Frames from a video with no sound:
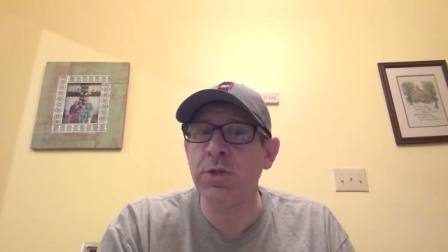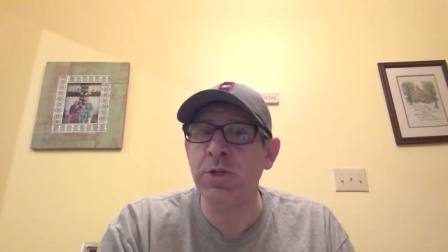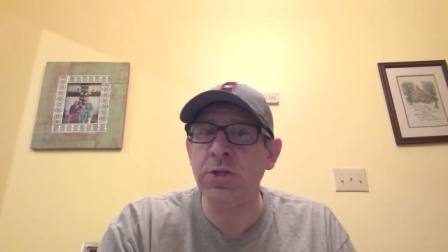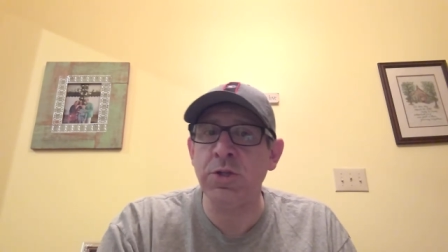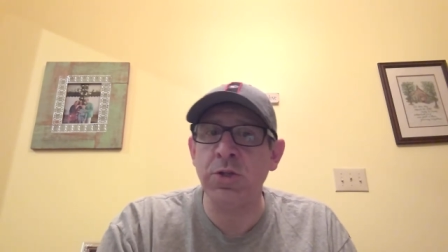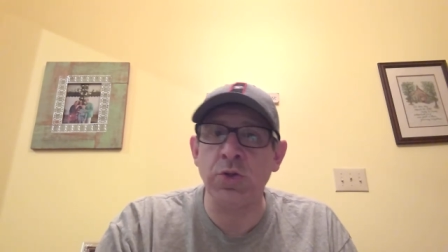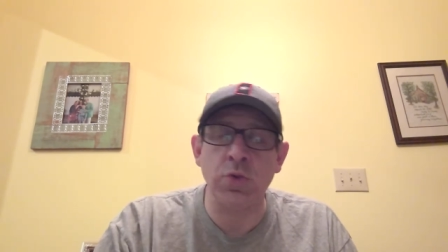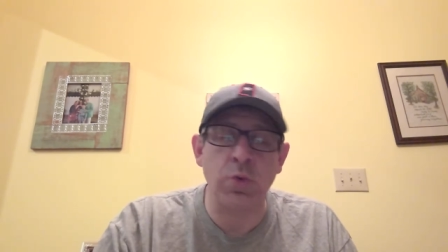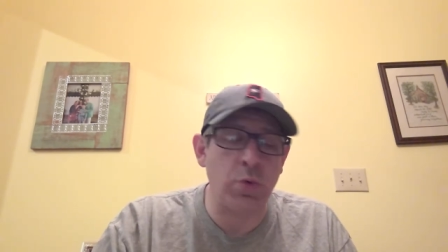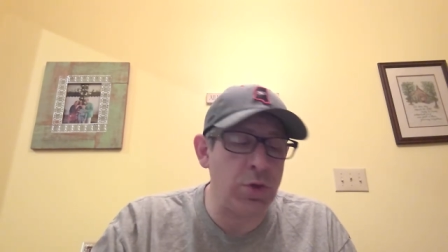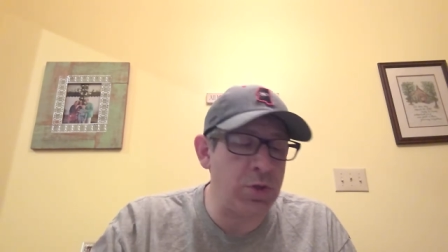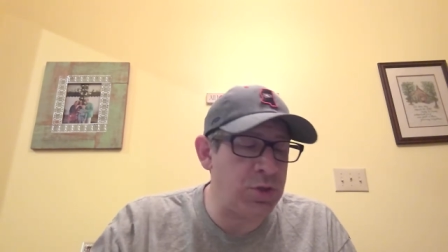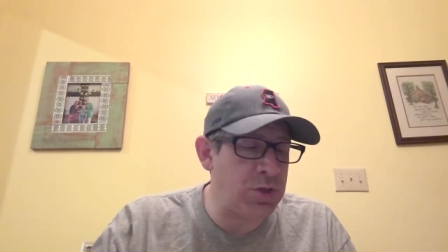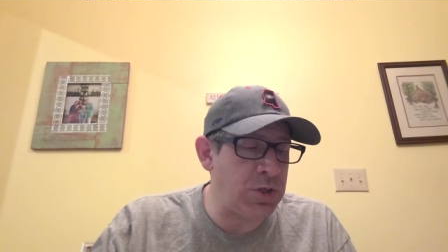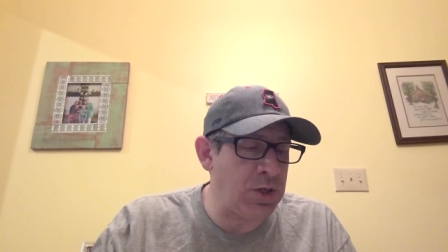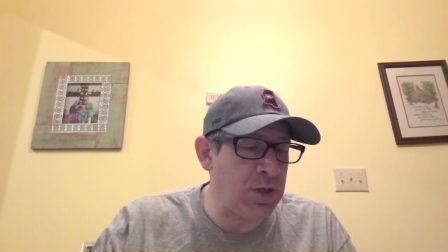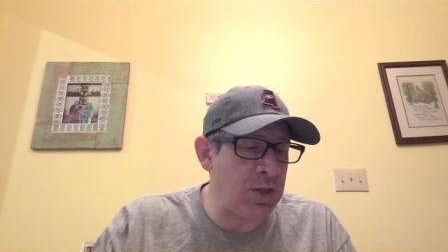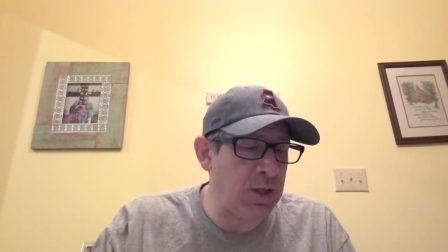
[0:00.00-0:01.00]
It's the
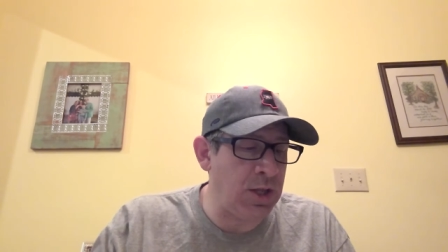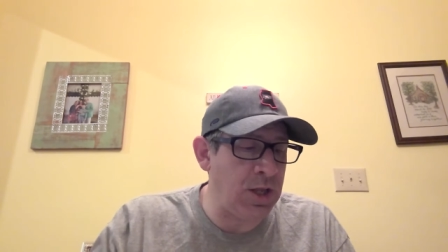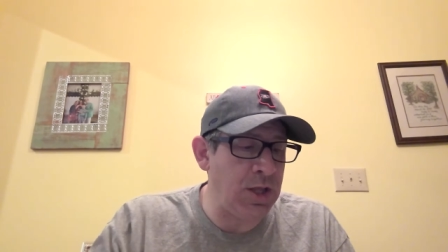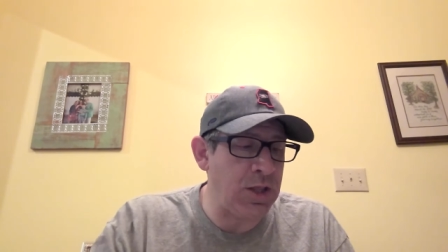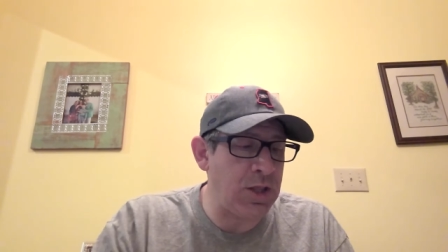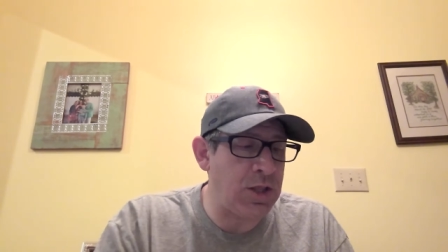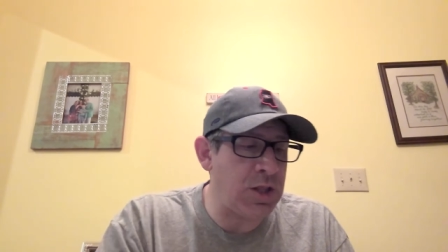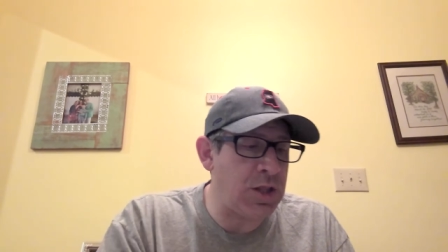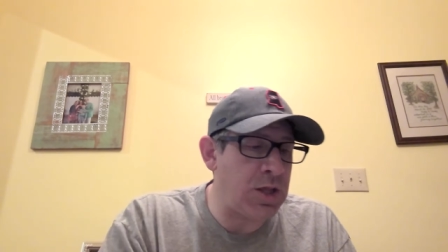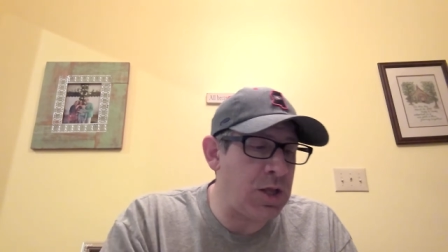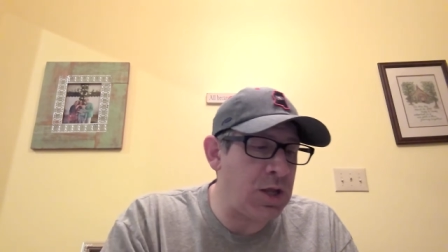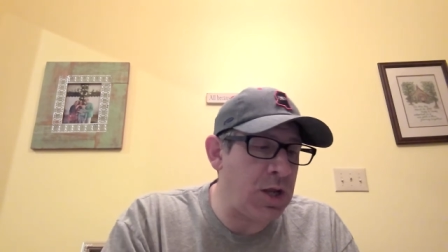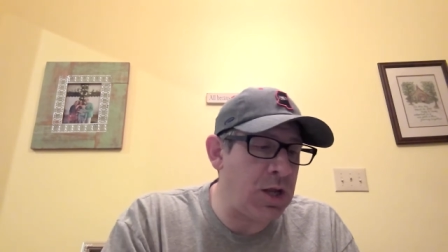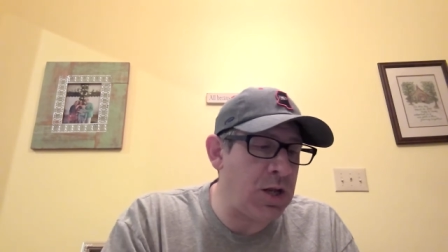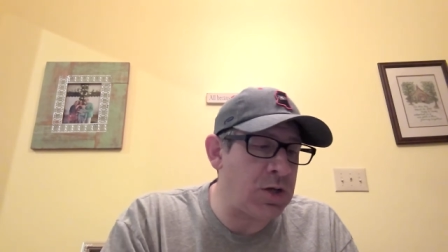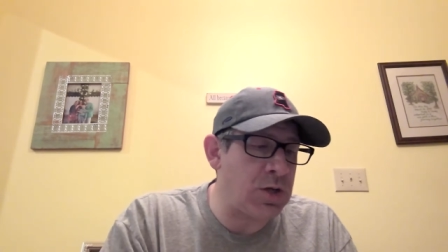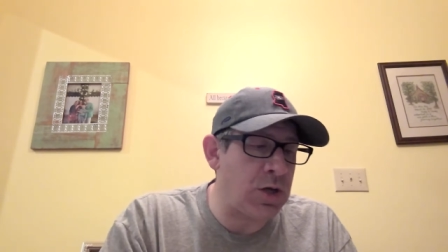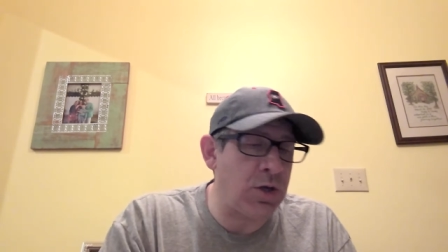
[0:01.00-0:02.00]
shortest in length,
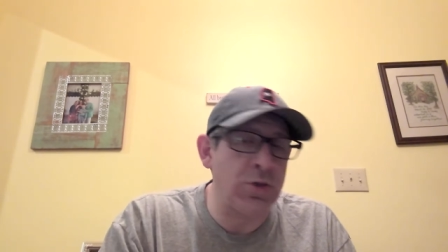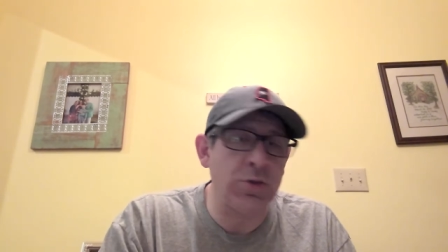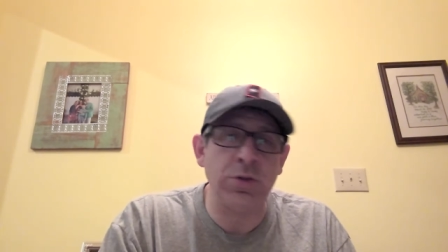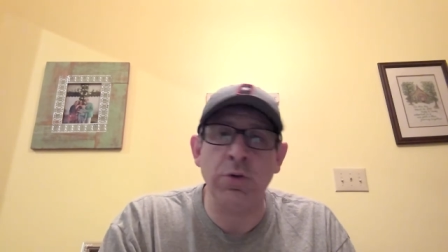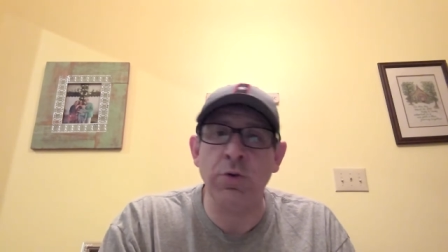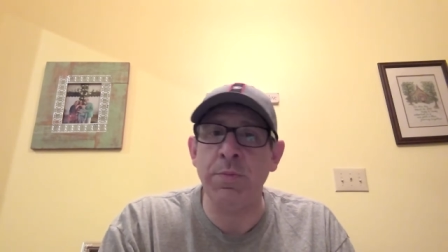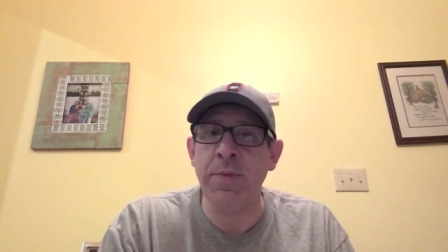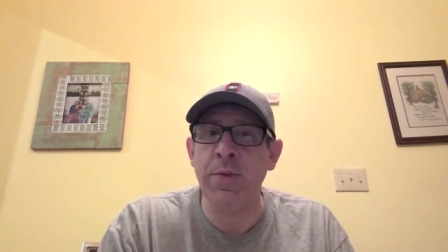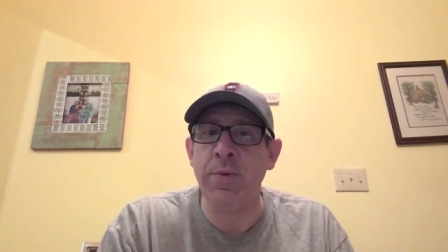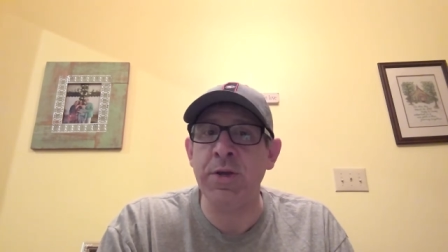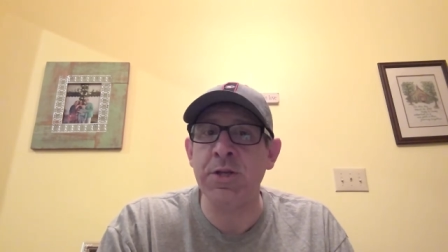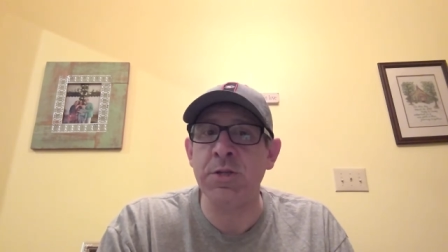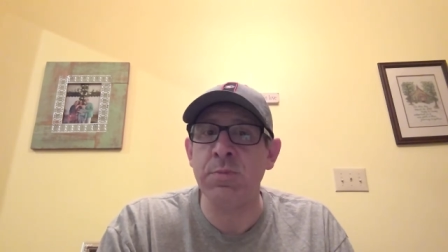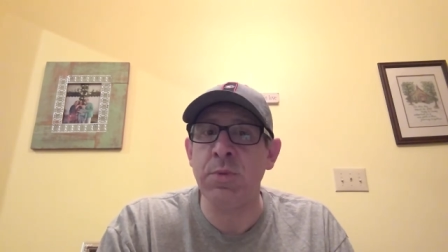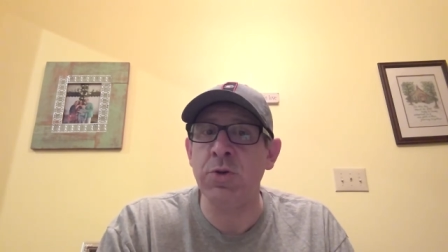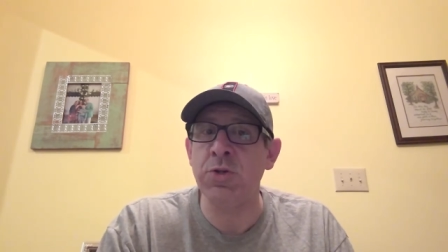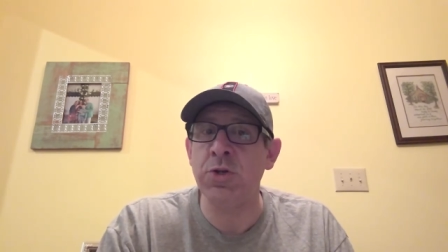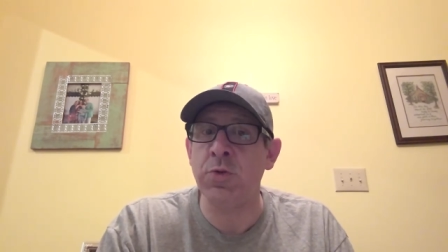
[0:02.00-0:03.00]
and it's also in many ways the
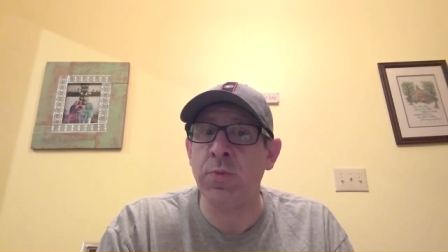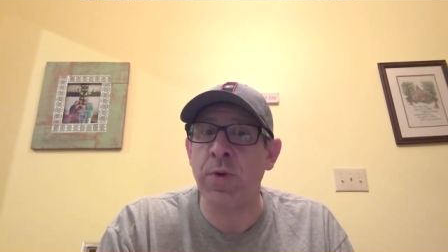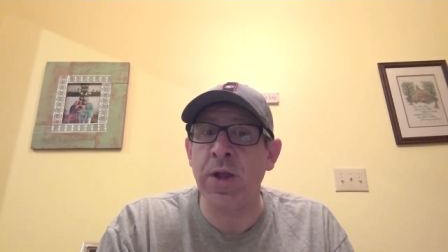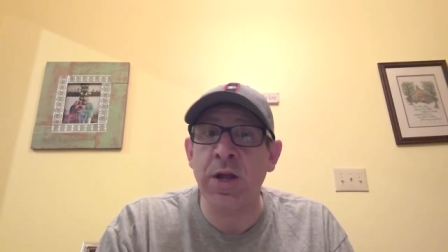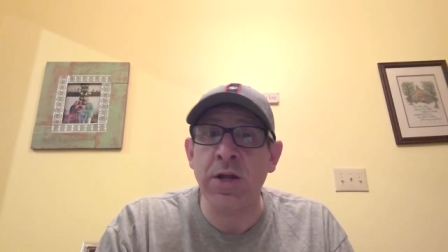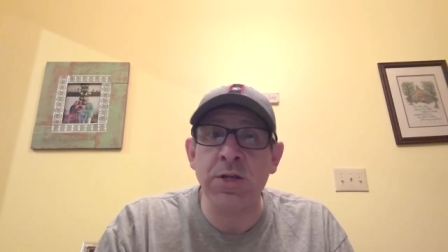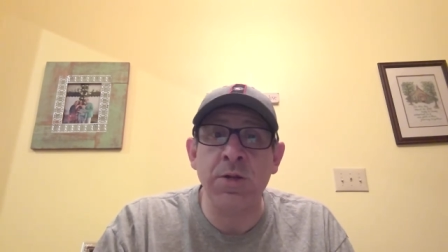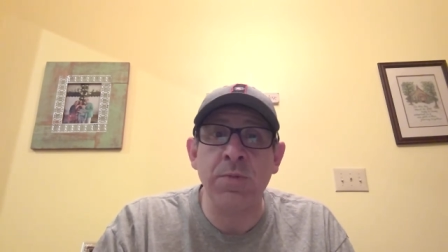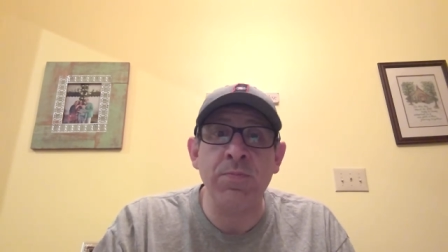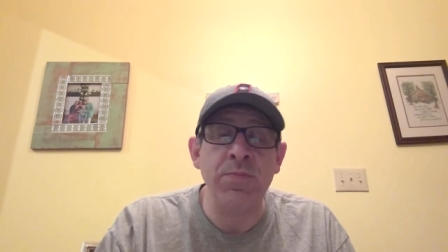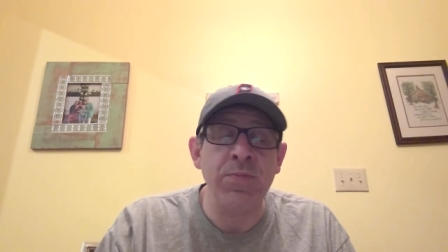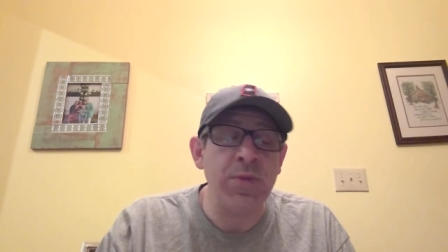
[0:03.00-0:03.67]
most direct